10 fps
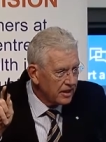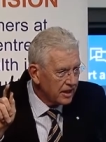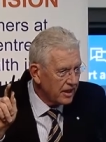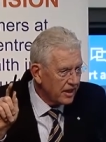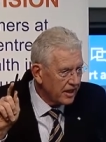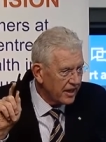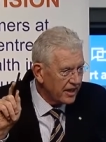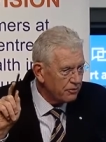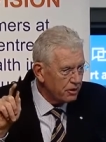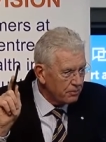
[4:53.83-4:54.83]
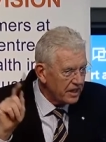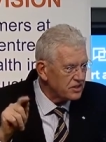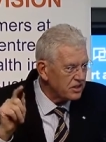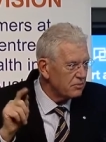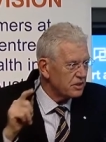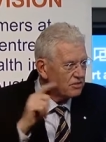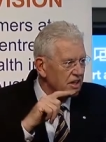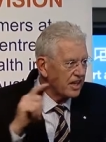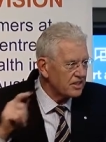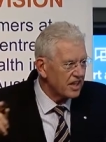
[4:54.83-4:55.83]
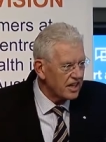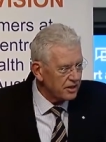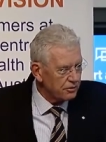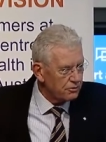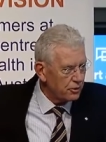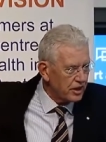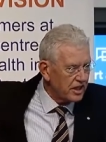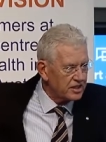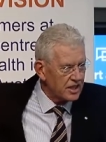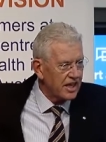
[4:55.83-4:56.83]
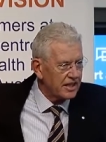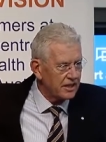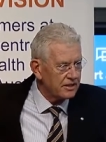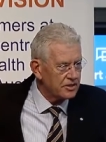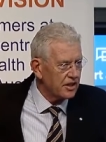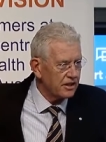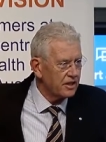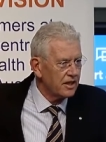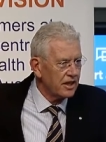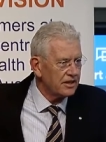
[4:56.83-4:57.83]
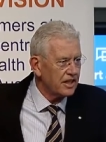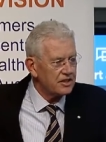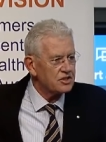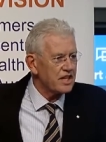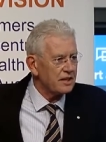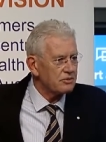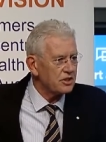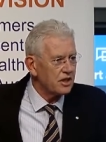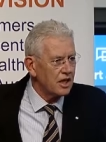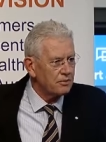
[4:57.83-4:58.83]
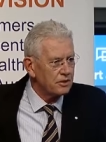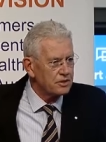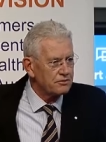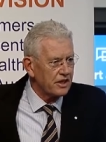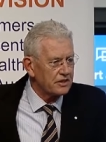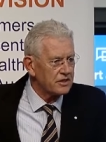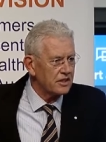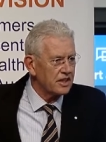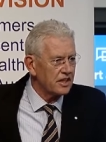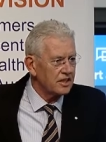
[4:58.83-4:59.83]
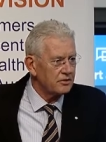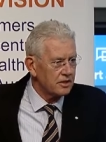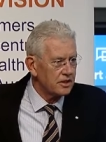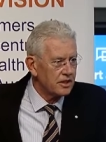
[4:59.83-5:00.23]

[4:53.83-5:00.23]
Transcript: Uh, if you mentioned Mr. Alexander 40 years later. So, and yet at the same time, he was functionally illiterate.